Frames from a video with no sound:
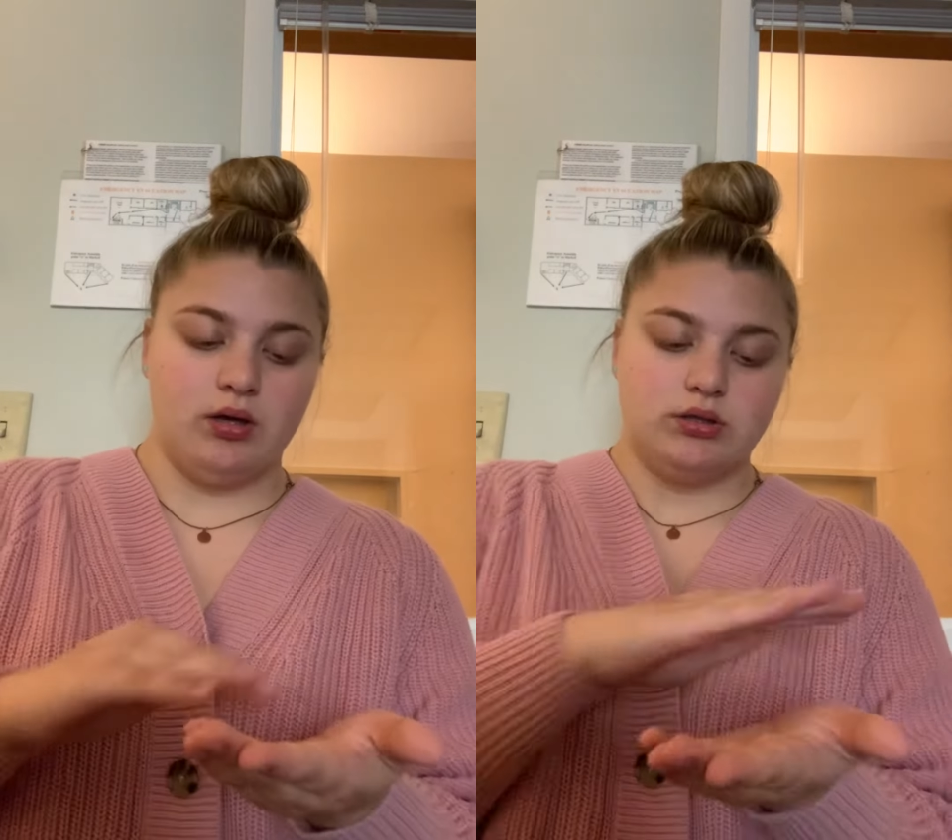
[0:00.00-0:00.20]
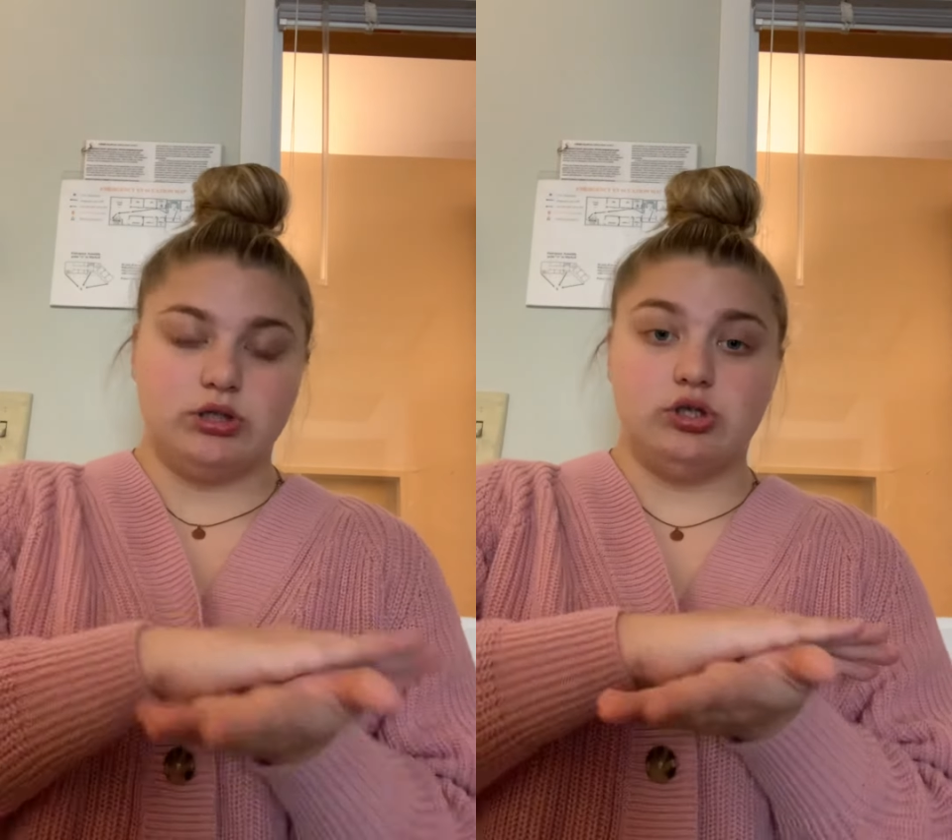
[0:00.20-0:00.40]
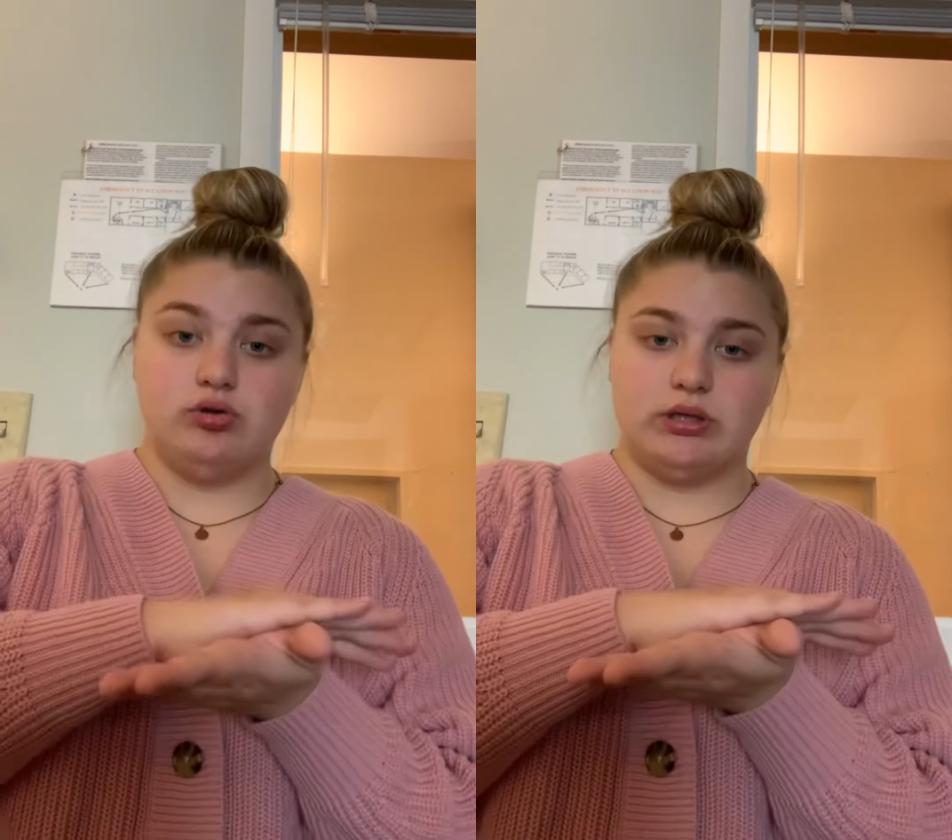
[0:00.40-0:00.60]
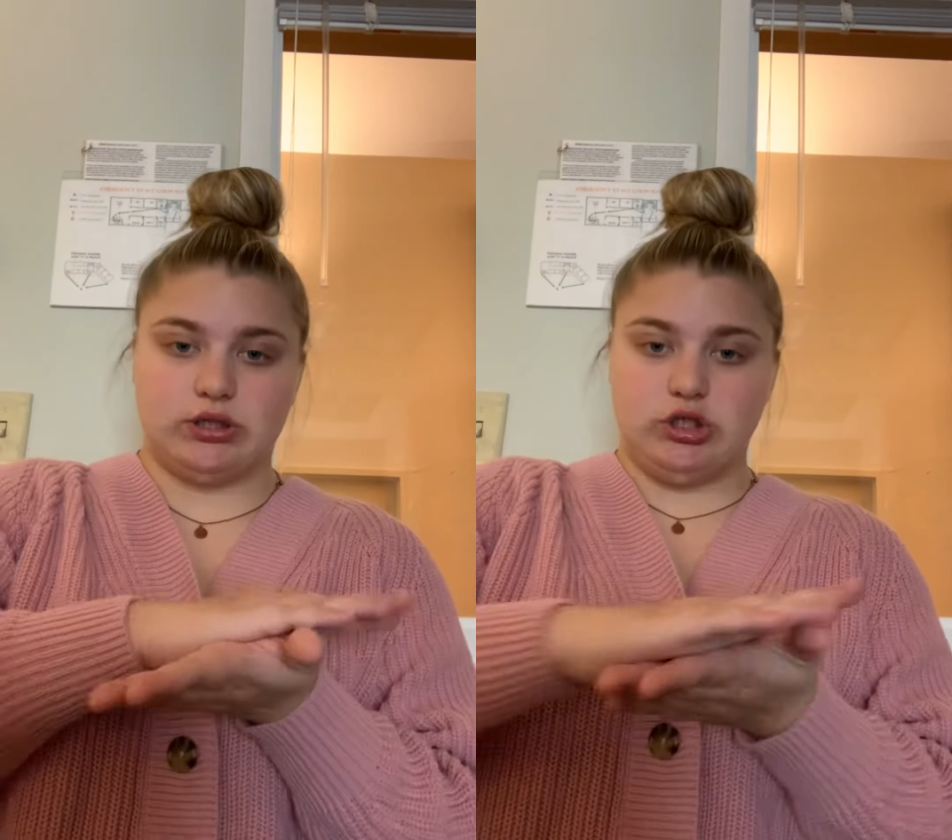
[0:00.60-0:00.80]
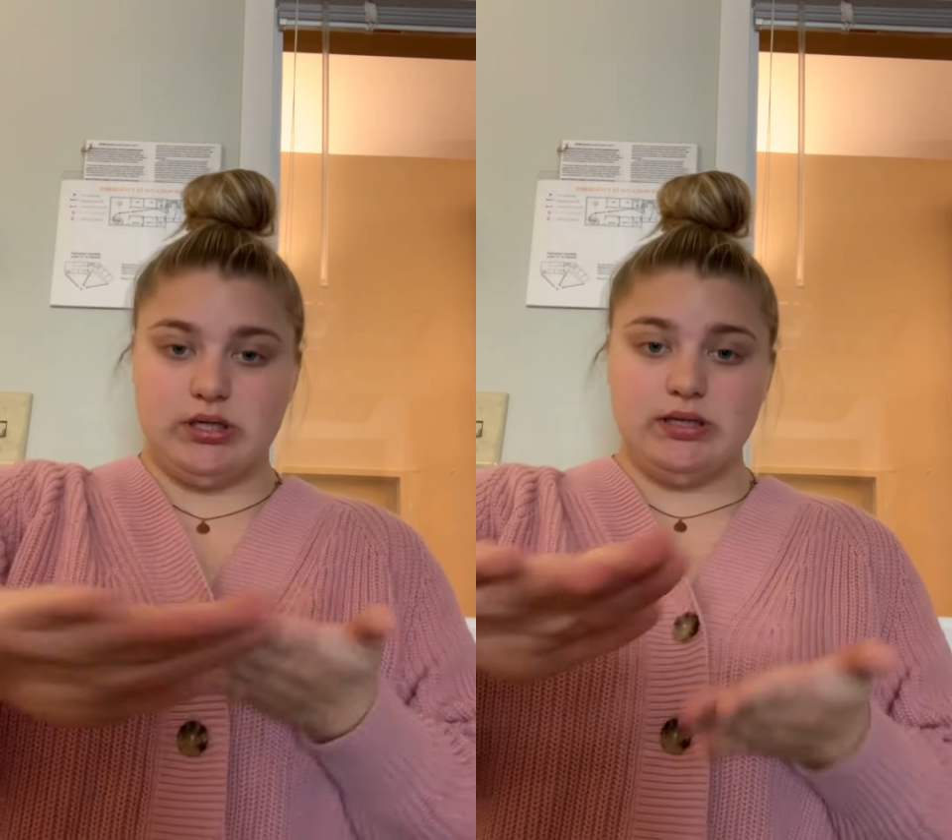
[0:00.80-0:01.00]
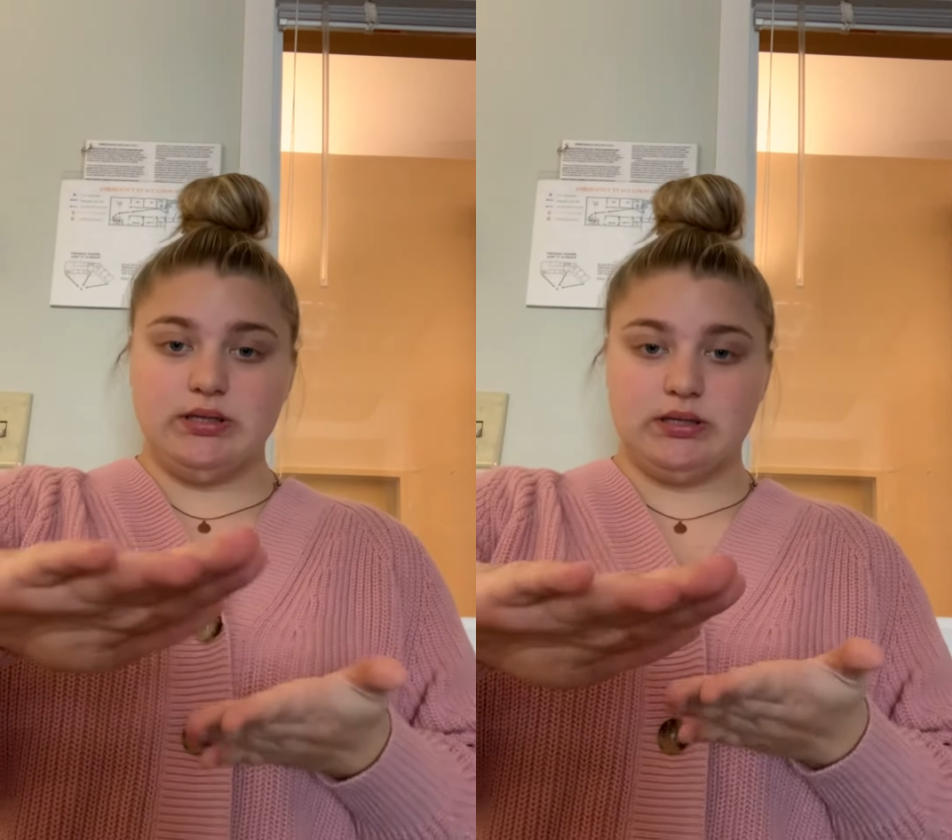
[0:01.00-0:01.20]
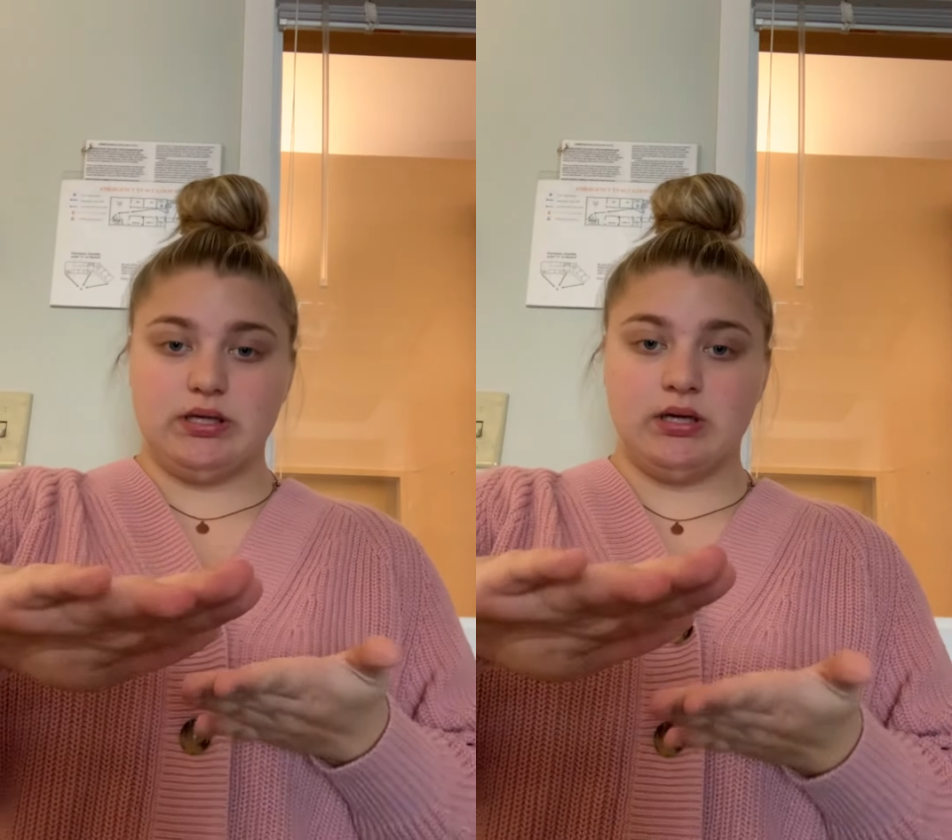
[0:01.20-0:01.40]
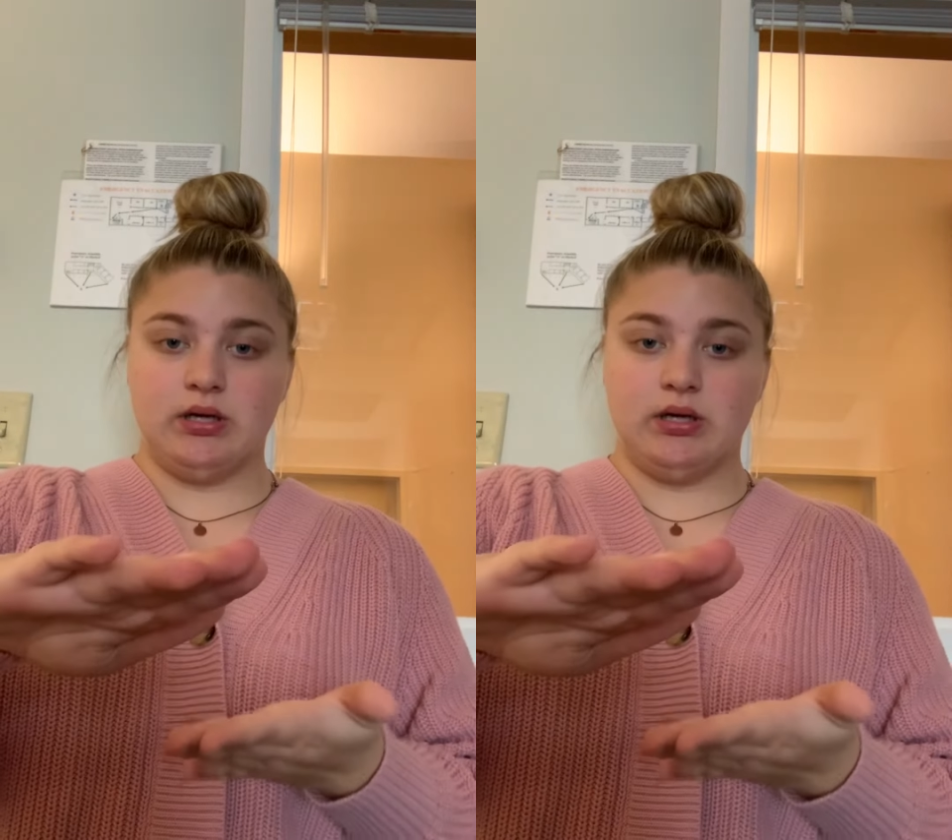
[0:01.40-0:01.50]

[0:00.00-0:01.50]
to do the cheese,